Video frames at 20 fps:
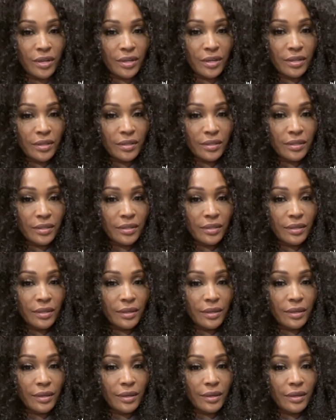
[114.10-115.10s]
But are the edges
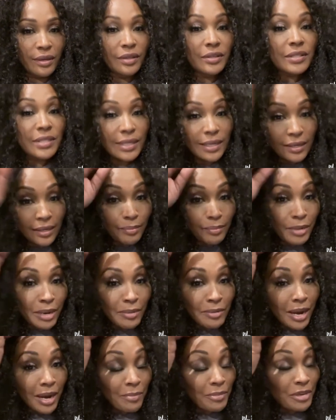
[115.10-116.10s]
baby hairs? You see the little baby